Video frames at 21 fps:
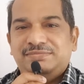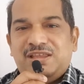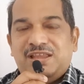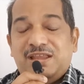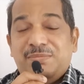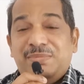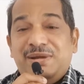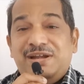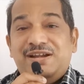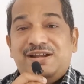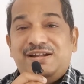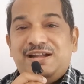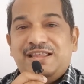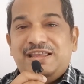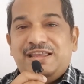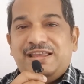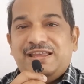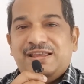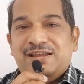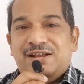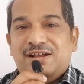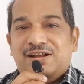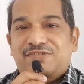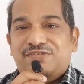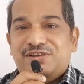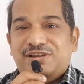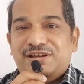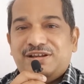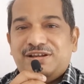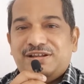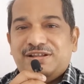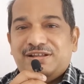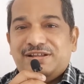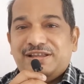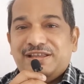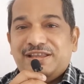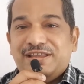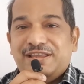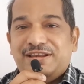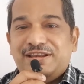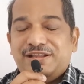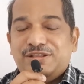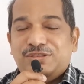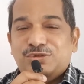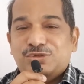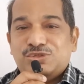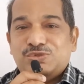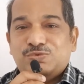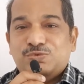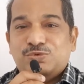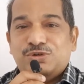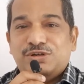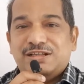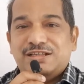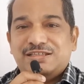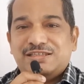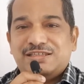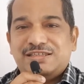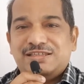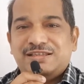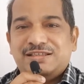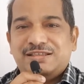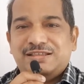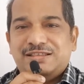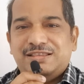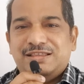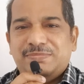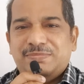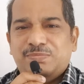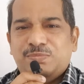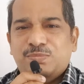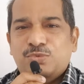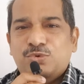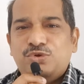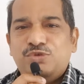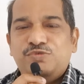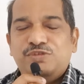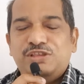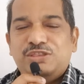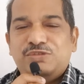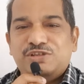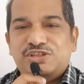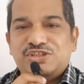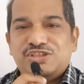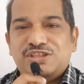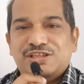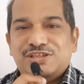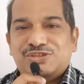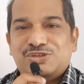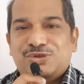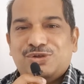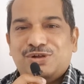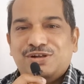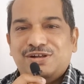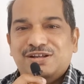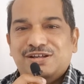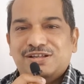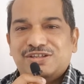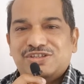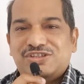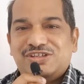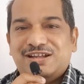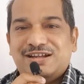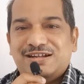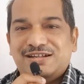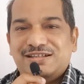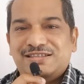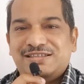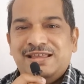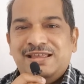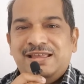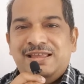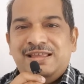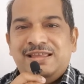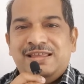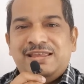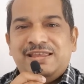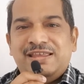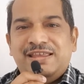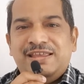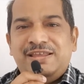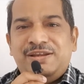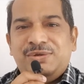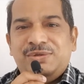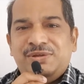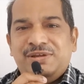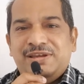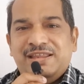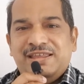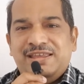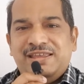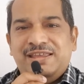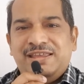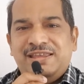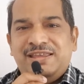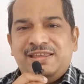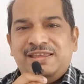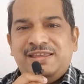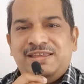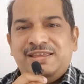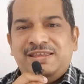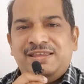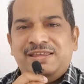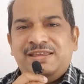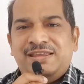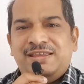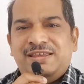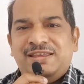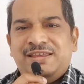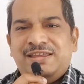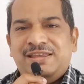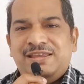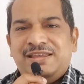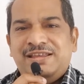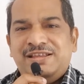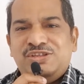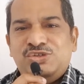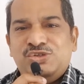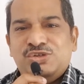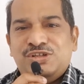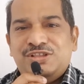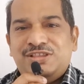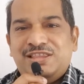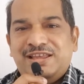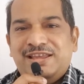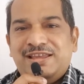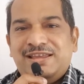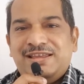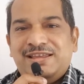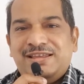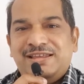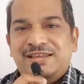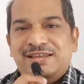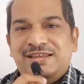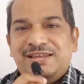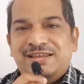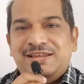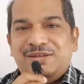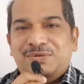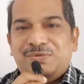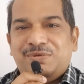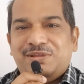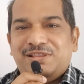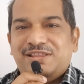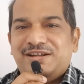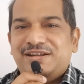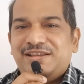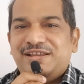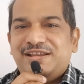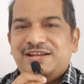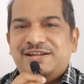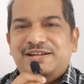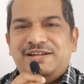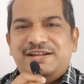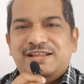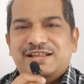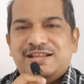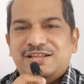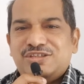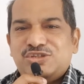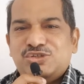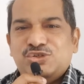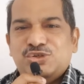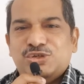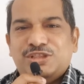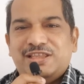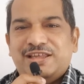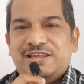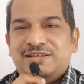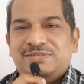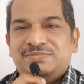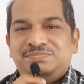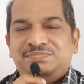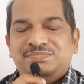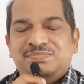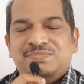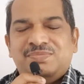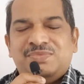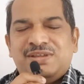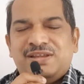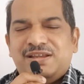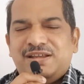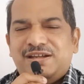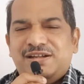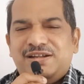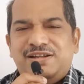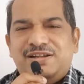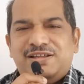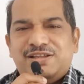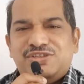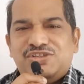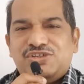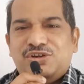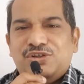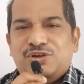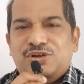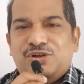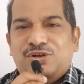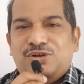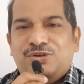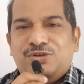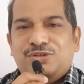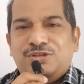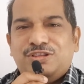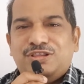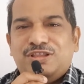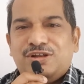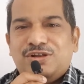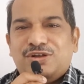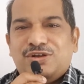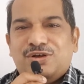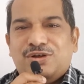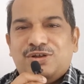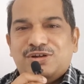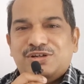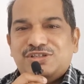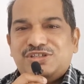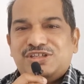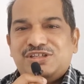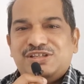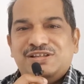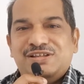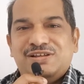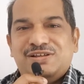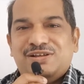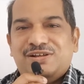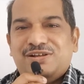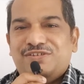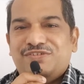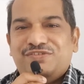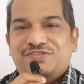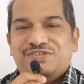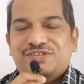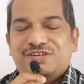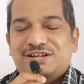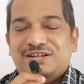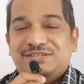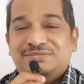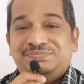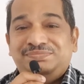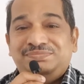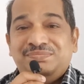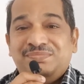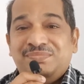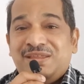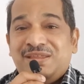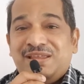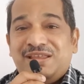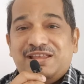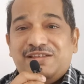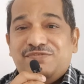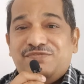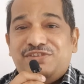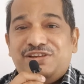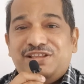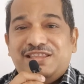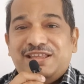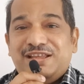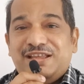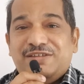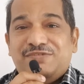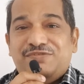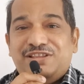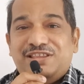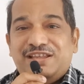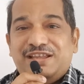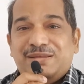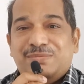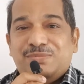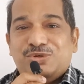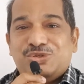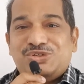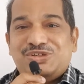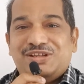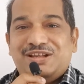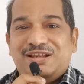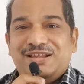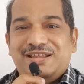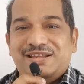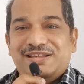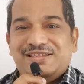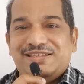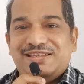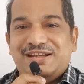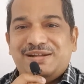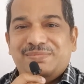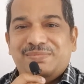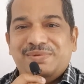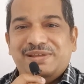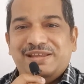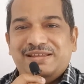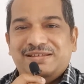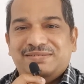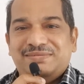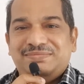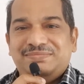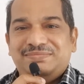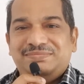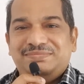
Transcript: Immediately after uh, hearing those vocals, the mood with which the song uh, starts, Iruni Jote, when that kid tells Jote, it touched all the chords of uh, everything, everything emotional inside me.